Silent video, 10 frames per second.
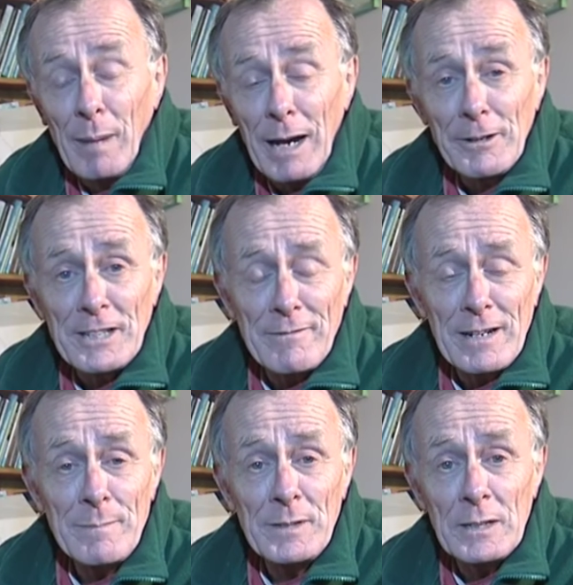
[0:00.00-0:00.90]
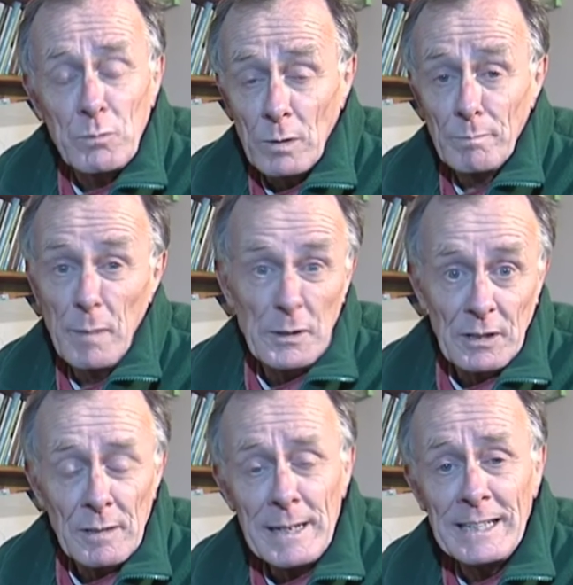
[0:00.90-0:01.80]
Pirate FM did what most
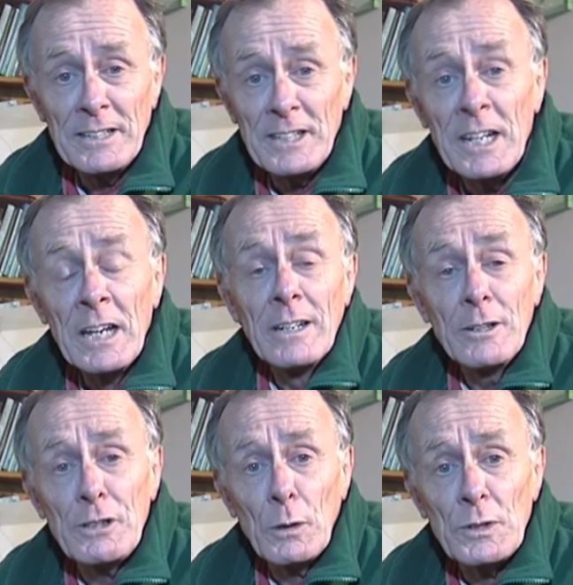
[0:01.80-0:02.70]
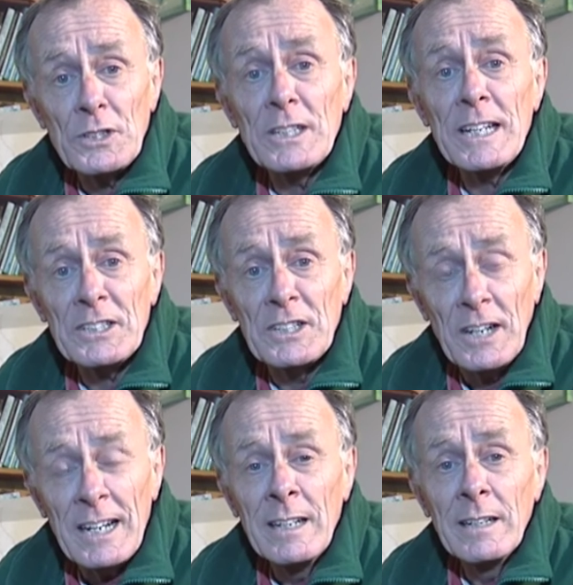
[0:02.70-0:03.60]
of the media did and told us that
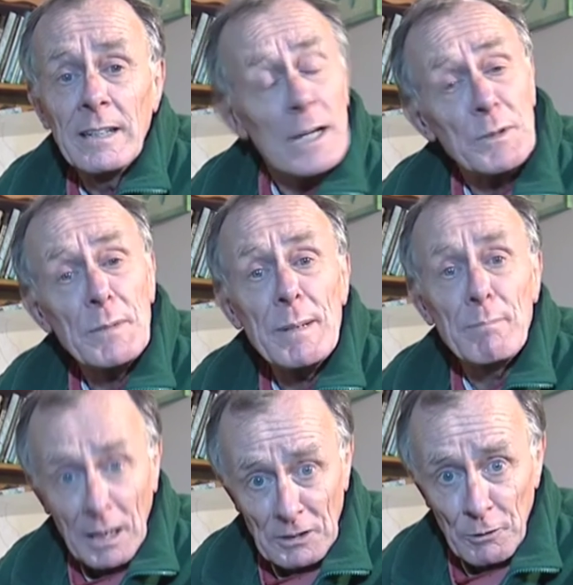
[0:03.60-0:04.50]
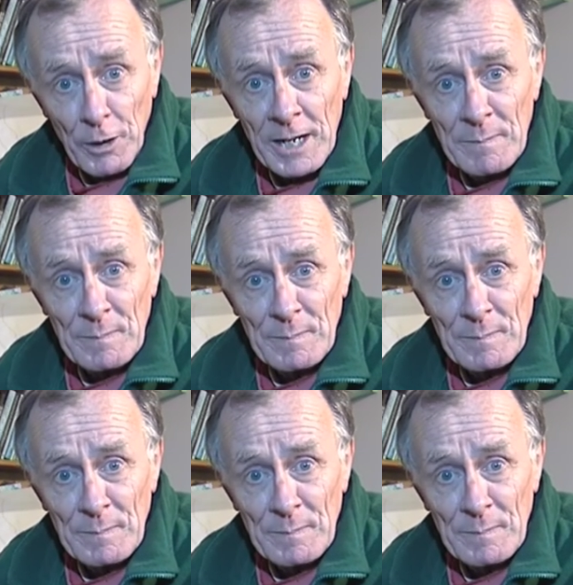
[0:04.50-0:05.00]
yesterday it was a bit blustery.